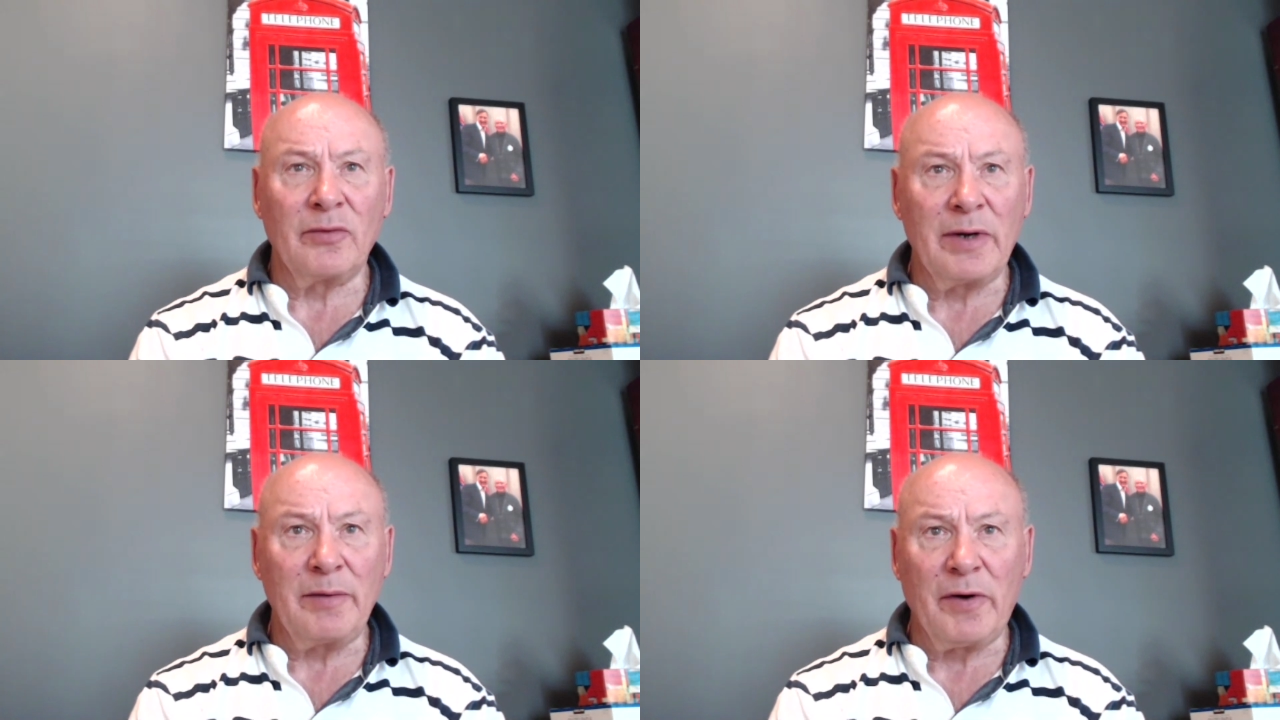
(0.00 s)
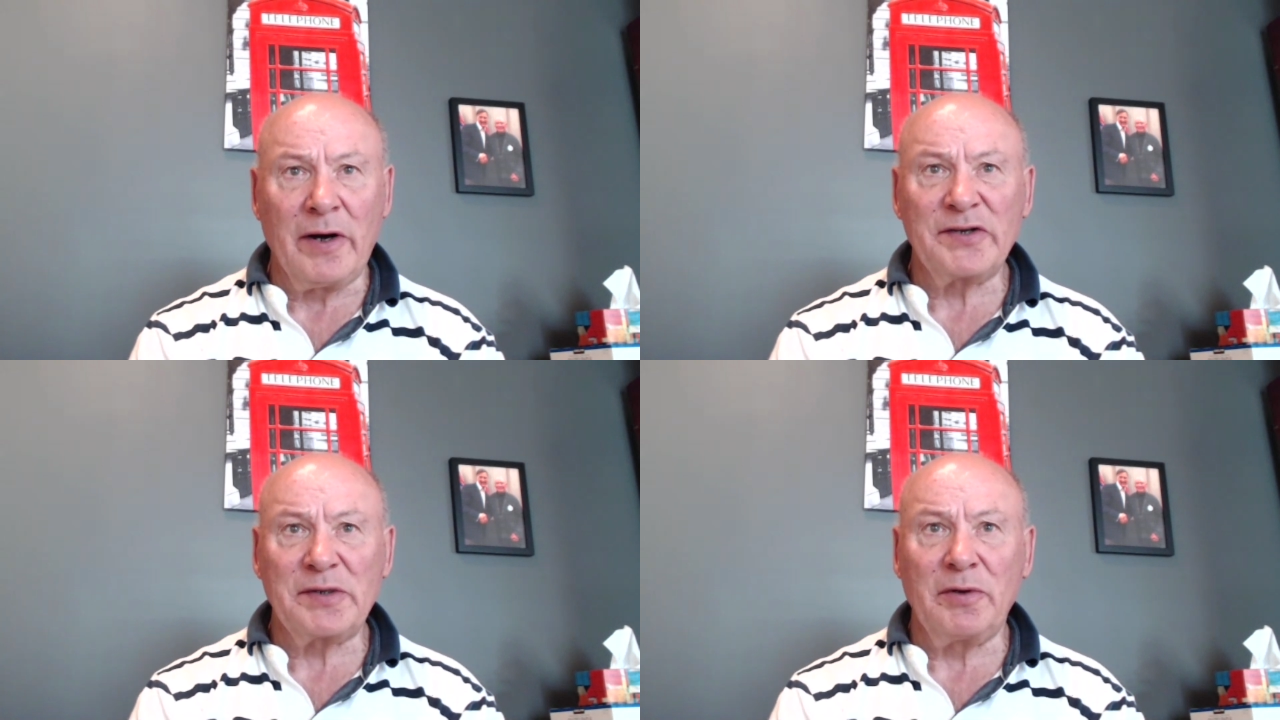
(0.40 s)
way
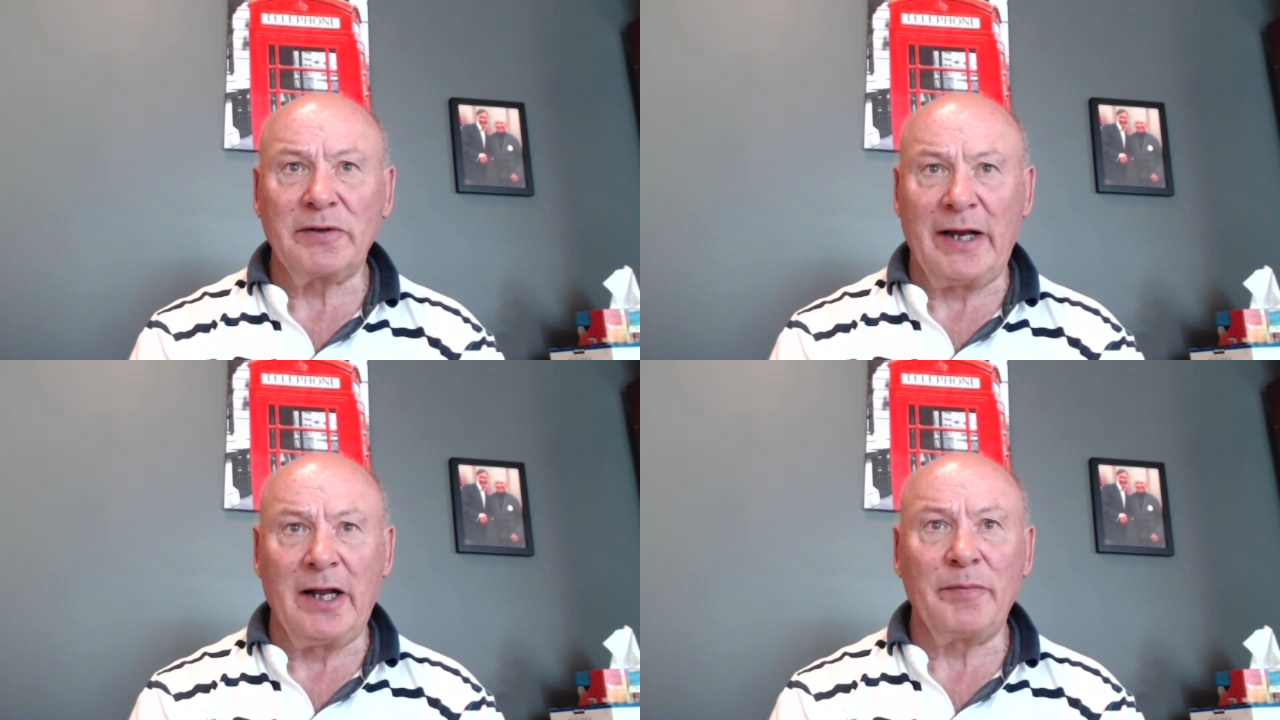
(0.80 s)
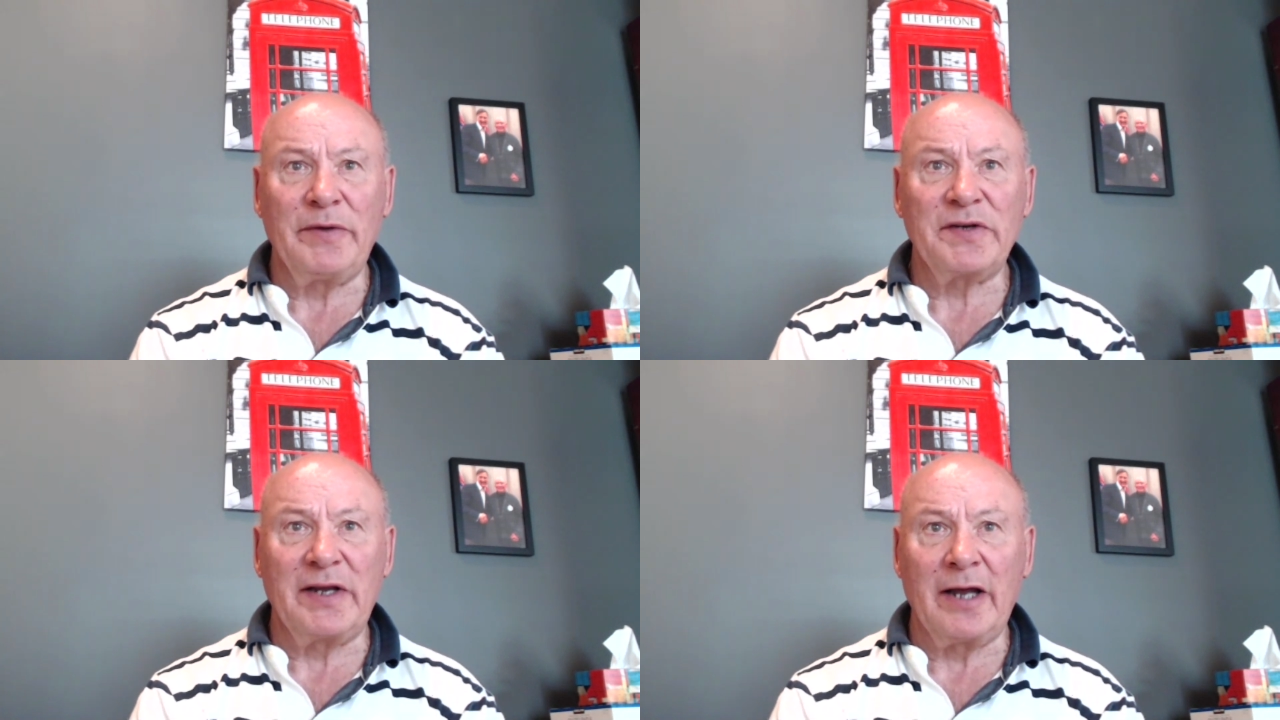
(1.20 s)
possible to help
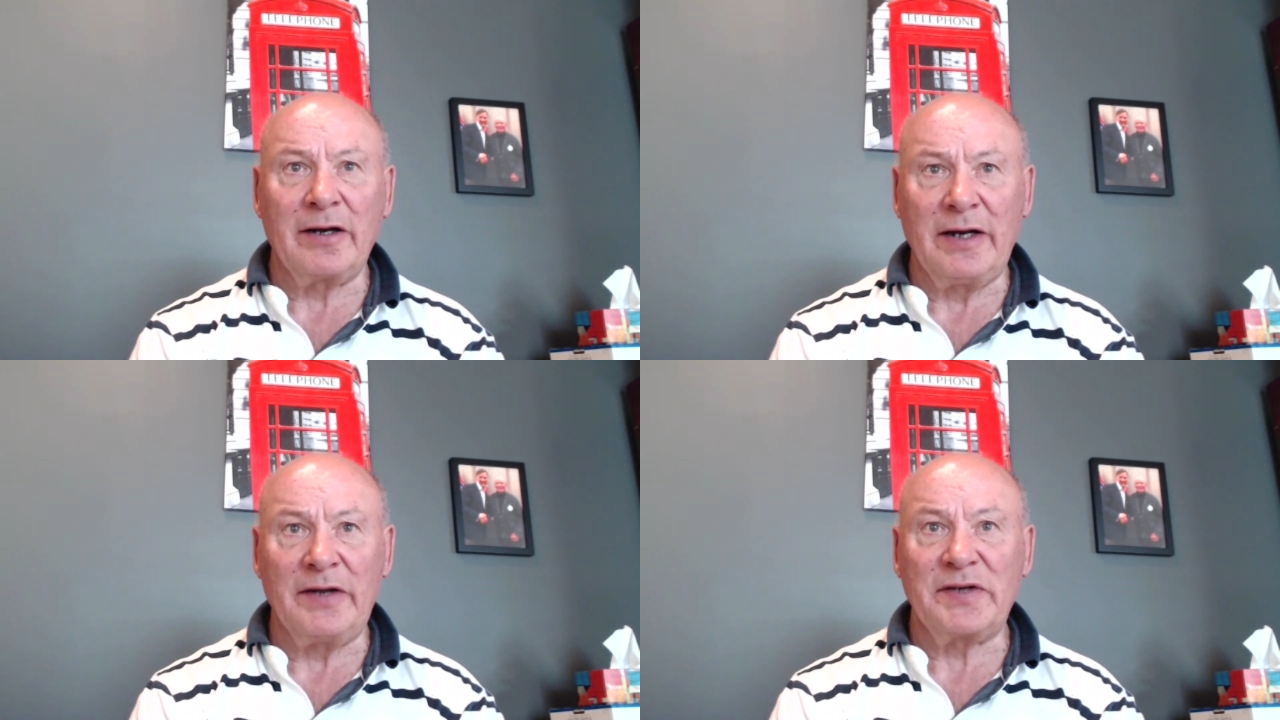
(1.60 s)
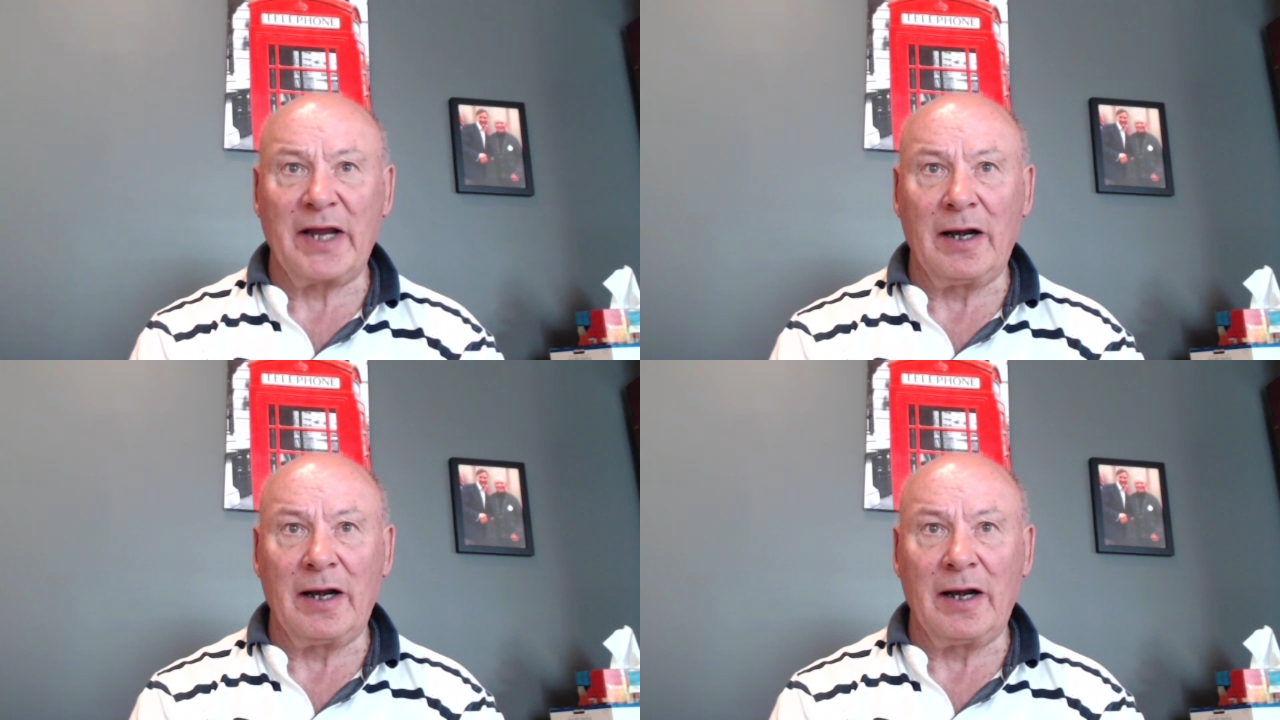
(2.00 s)
these candidates get